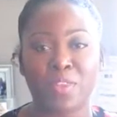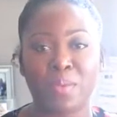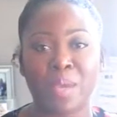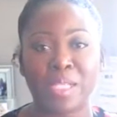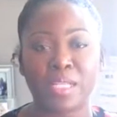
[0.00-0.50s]

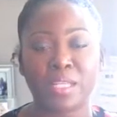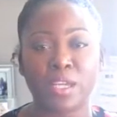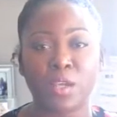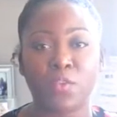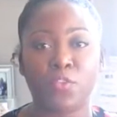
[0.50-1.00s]
They
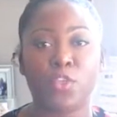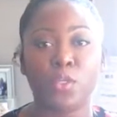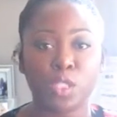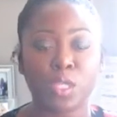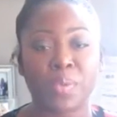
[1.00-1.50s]
basically
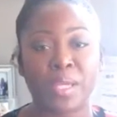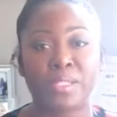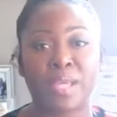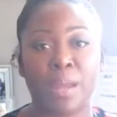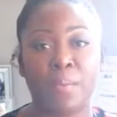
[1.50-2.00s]
used to be
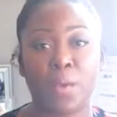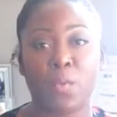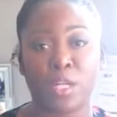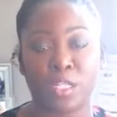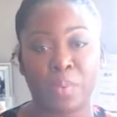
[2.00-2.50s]
inside of my
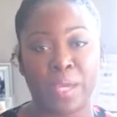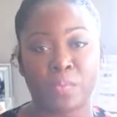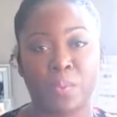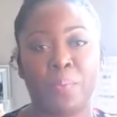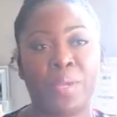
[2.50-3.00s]

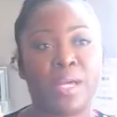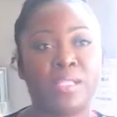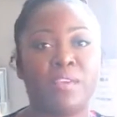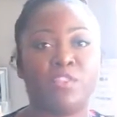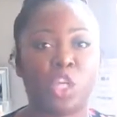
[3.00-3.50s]
workspace, but because
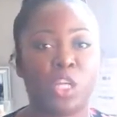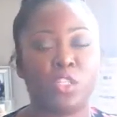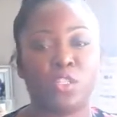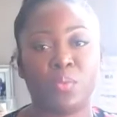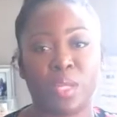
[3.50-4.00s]
I've
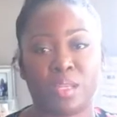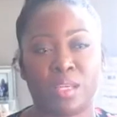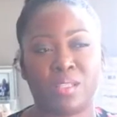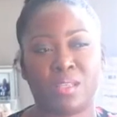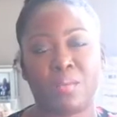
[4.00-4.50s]
changed so many
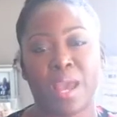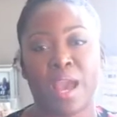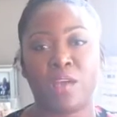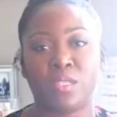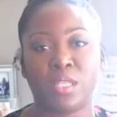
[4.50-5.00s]
things in my
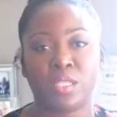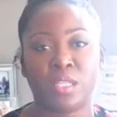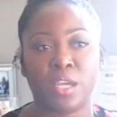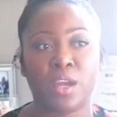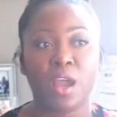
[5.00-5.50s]
house this
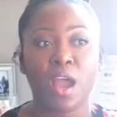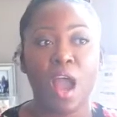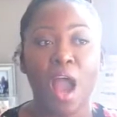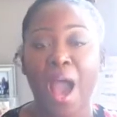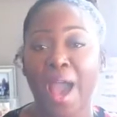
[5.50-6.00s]
year,
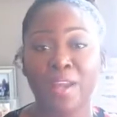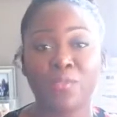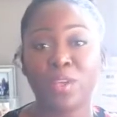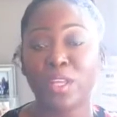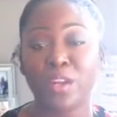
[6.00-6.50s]
I
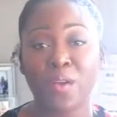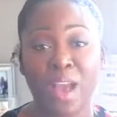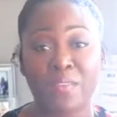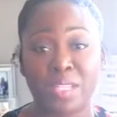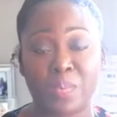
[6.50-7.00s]
really don't
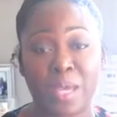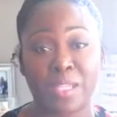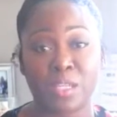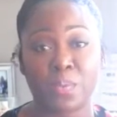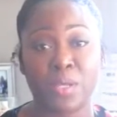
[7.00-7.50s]
have a
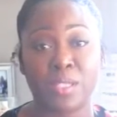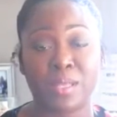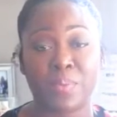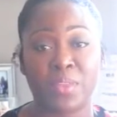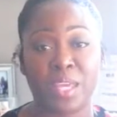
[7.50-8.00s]
space to put
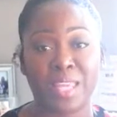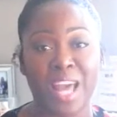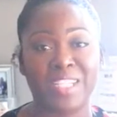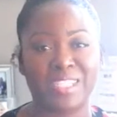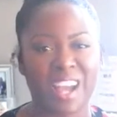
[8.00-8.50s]
something
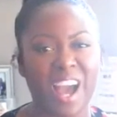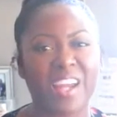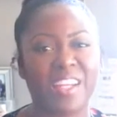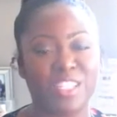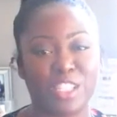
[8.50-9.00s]
that
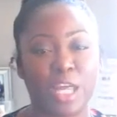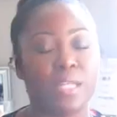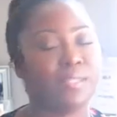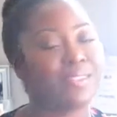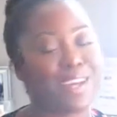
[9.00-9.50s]
kind of just
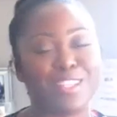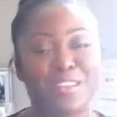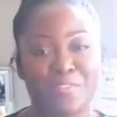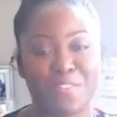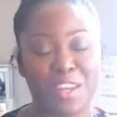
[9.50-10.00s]

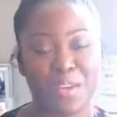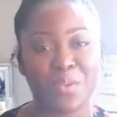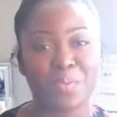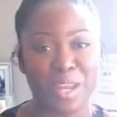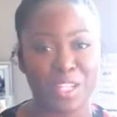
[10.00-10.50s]
doesn't fit in
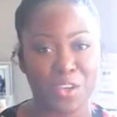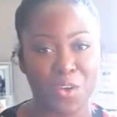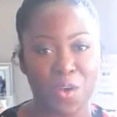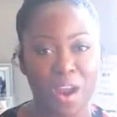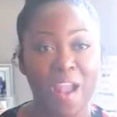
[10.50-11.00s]
with my
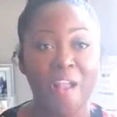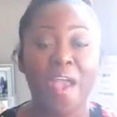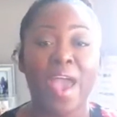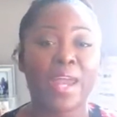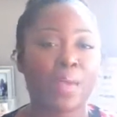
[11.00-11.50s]
decor.
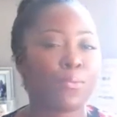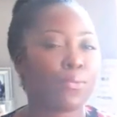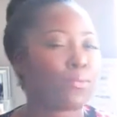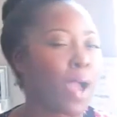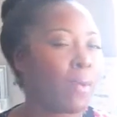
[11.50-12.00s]
And I'm
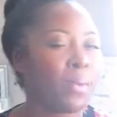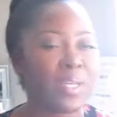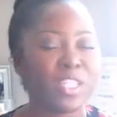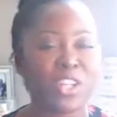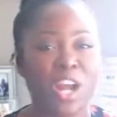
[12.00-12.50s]

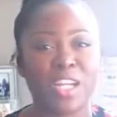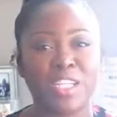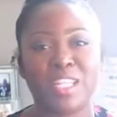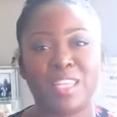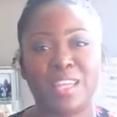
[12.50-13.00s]
probably starting
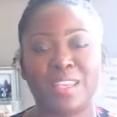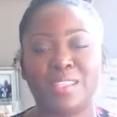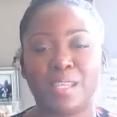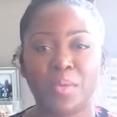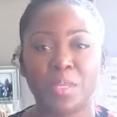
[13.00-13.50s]
to think
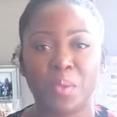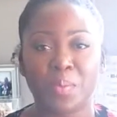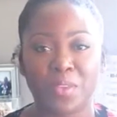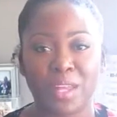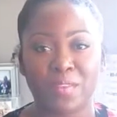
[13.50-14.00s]
that some of the
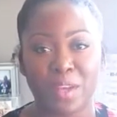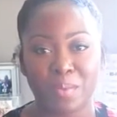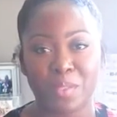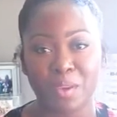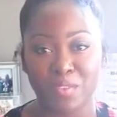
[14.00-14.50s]
people that have
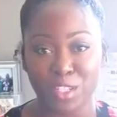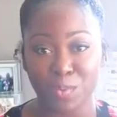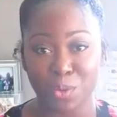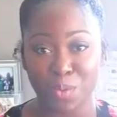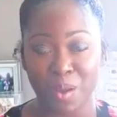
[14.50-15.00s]
come to my
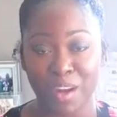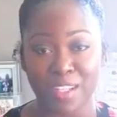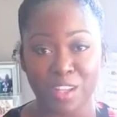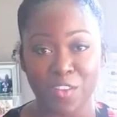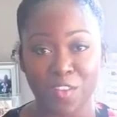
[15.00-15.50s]
vision board
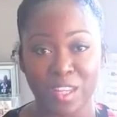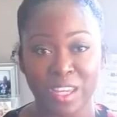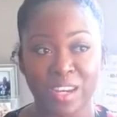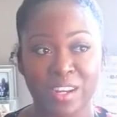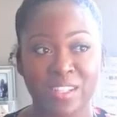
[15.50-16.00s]
parties over the
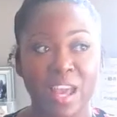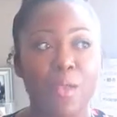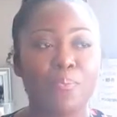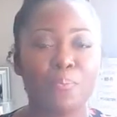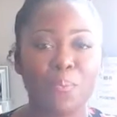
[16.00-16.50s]
years
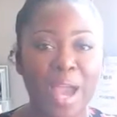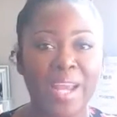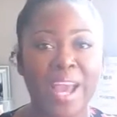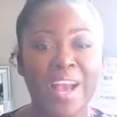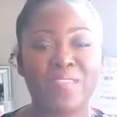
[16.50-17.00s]

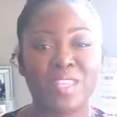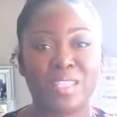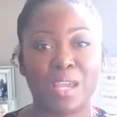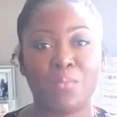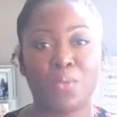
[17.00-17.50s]
might have the
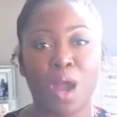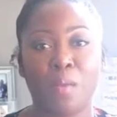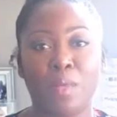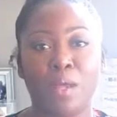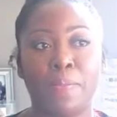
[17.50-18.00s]
same
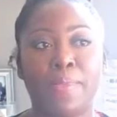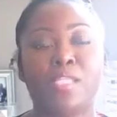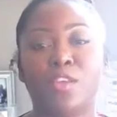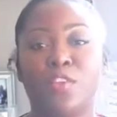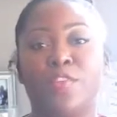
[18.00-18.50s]
problem.
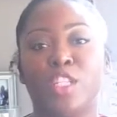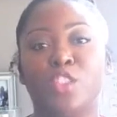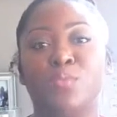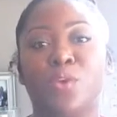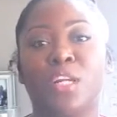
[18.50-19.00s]
So the
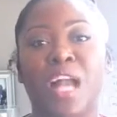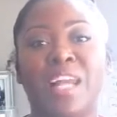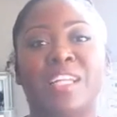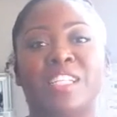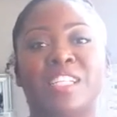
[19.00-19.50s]
vision board
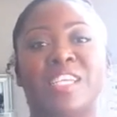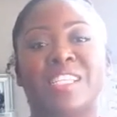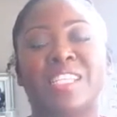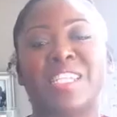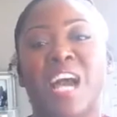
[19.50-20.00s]
kind of just
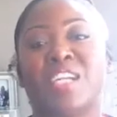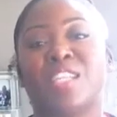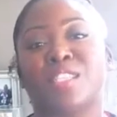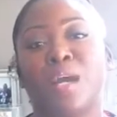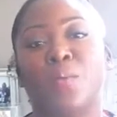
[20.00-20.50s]
gets tucked
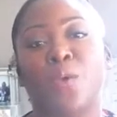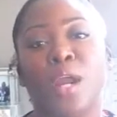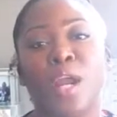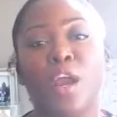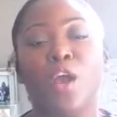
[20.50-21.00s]

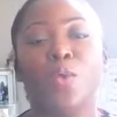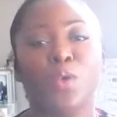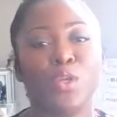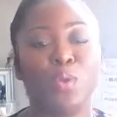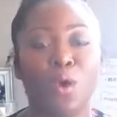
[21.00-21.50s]
somewhere
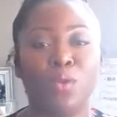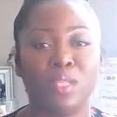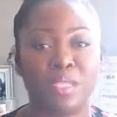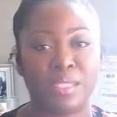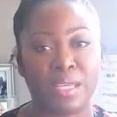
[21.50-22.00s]
where you
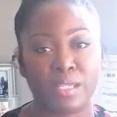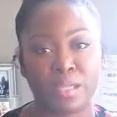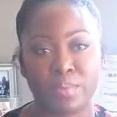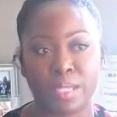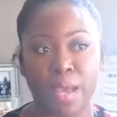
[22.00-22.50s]
only see it
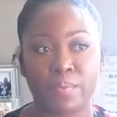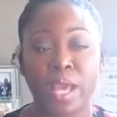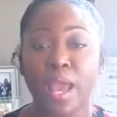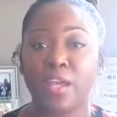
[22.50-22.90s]
sometimes.